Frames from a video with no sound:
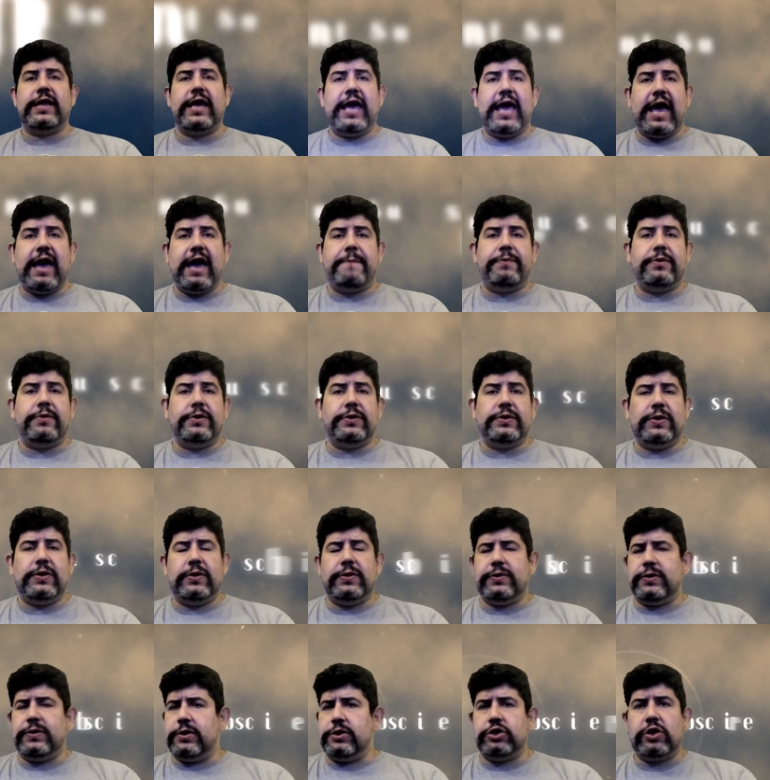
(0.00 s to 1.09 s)
happened
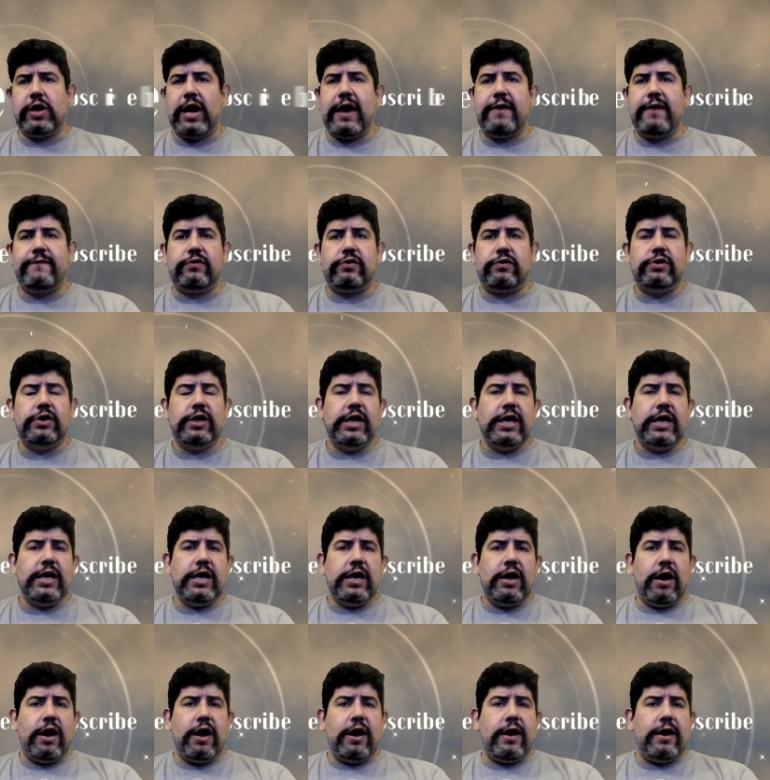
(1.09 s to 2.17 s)
during the travel,
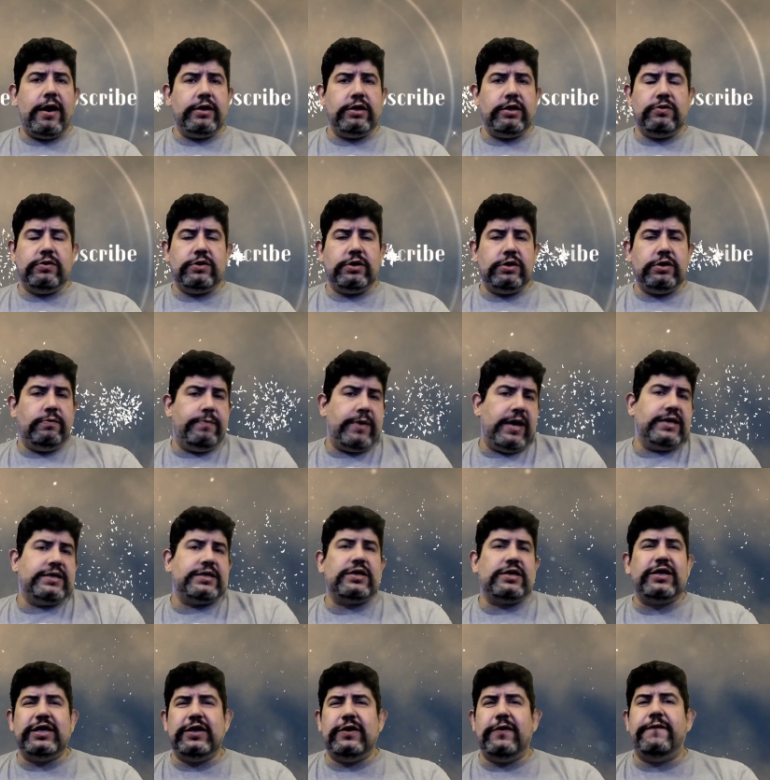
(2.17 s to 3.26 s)

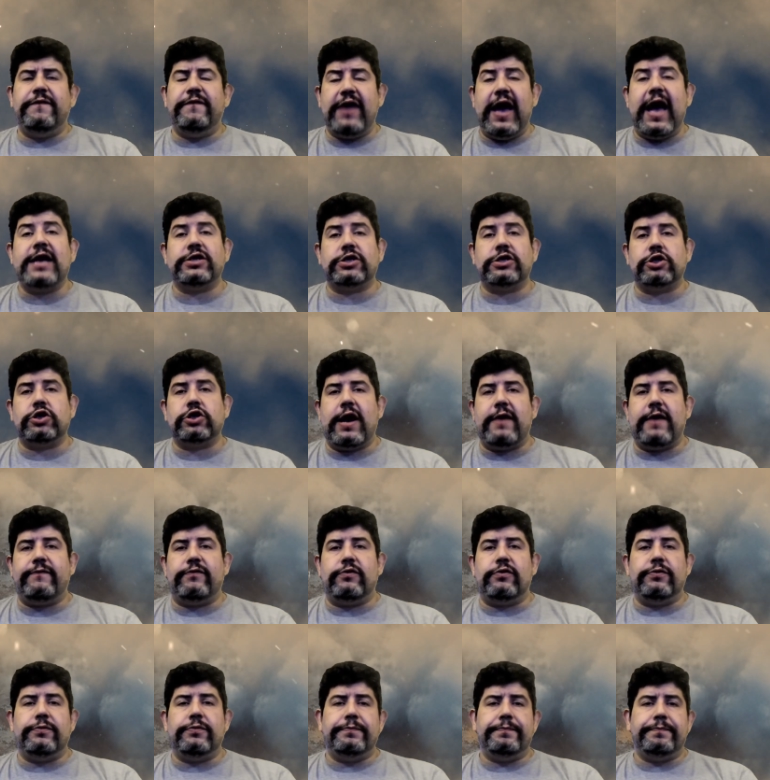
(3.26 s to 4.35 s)
you fast
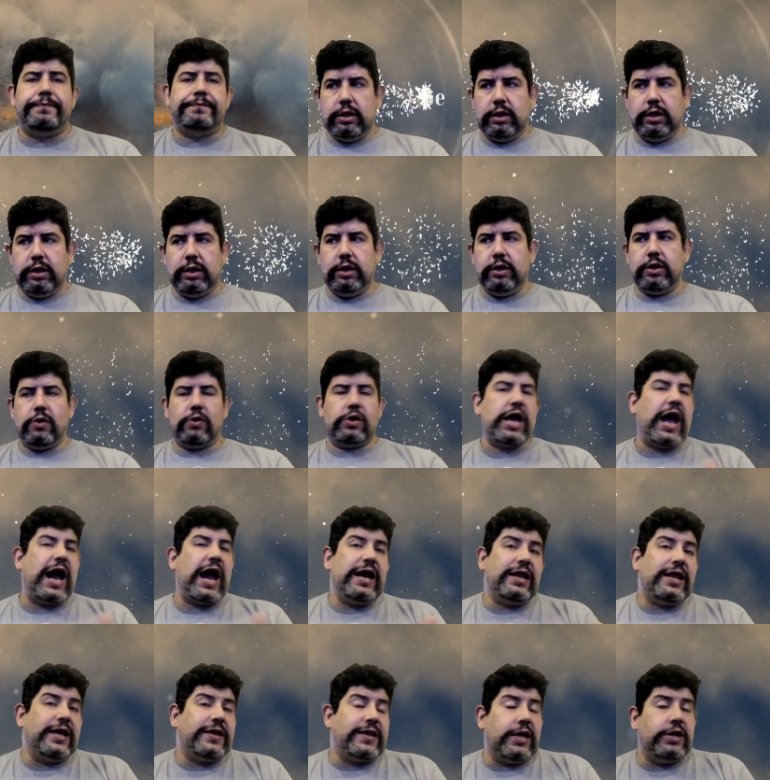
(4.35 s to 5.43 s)
travel, kind of
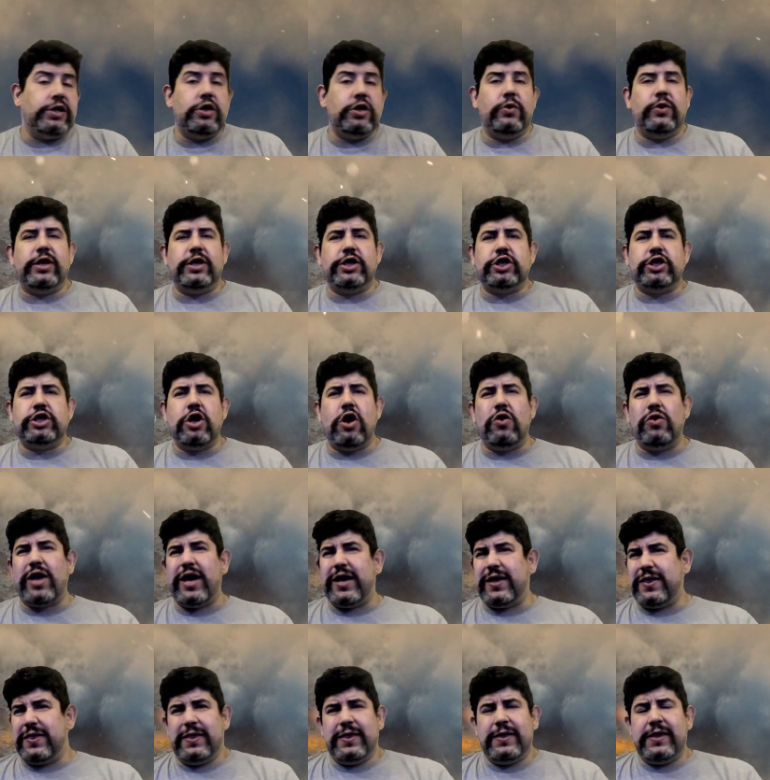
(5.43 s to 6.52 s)
like they do in a show like
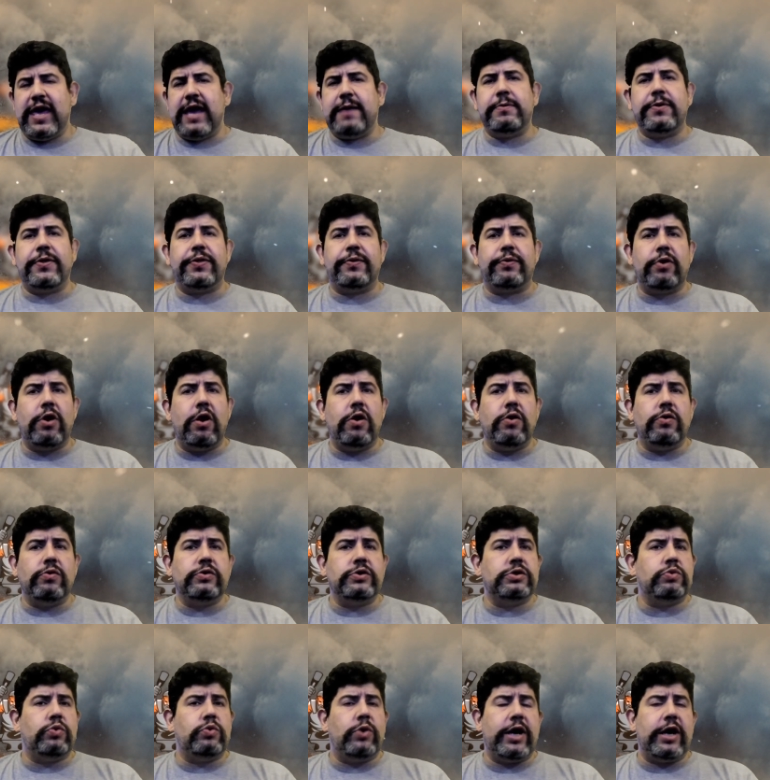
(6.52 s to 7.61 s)
Game of
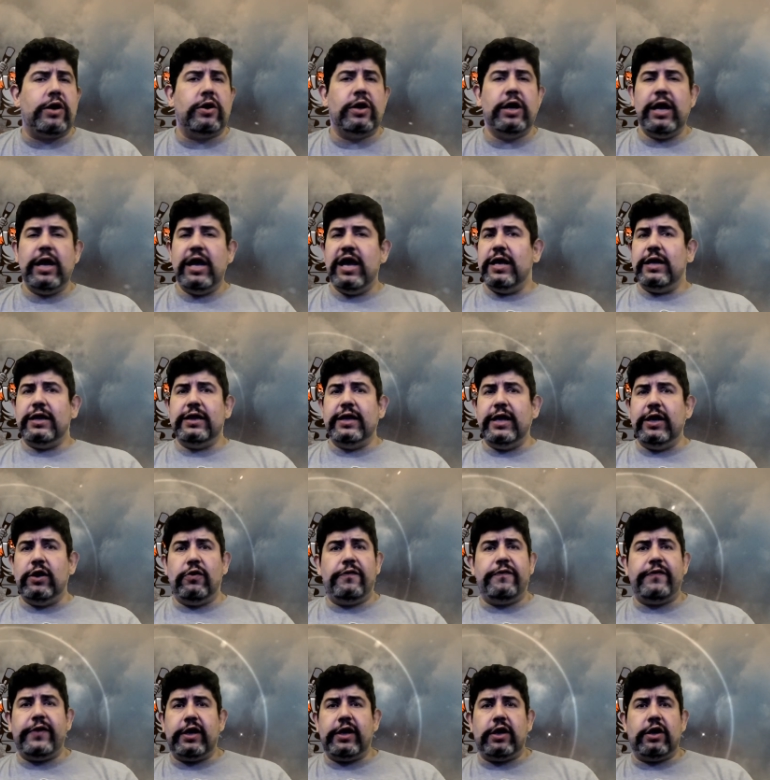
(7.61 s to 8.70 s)
Thrones, where
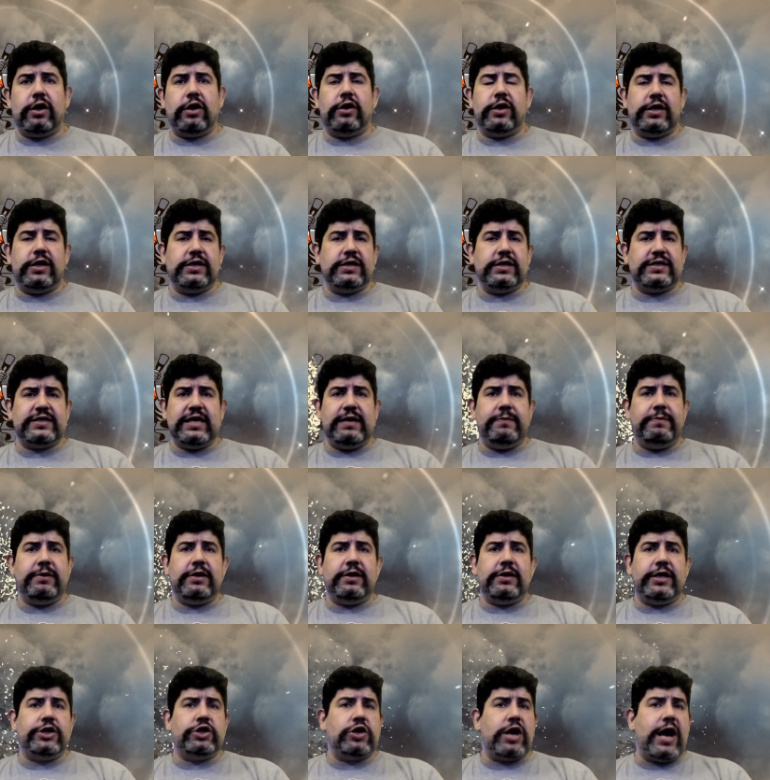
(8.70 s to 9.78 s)
Littlefinger
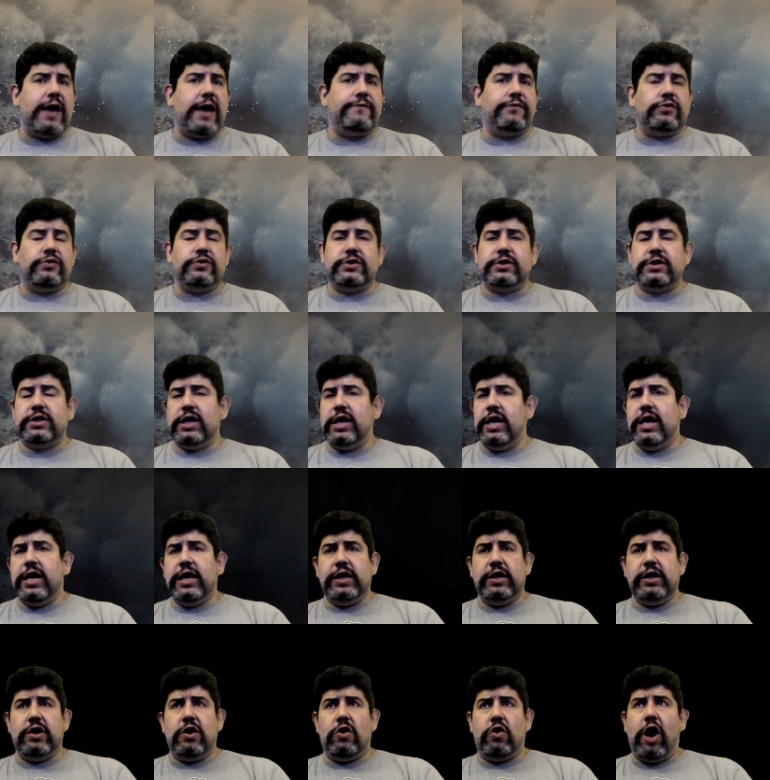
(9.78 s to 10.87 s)
seemingly travels,
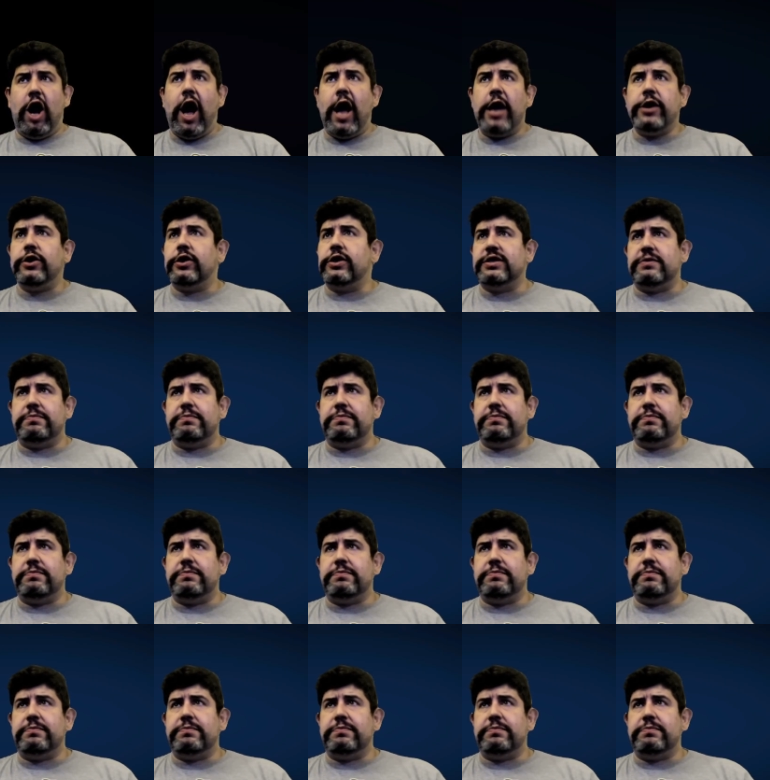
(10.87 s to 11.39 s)
hundreds of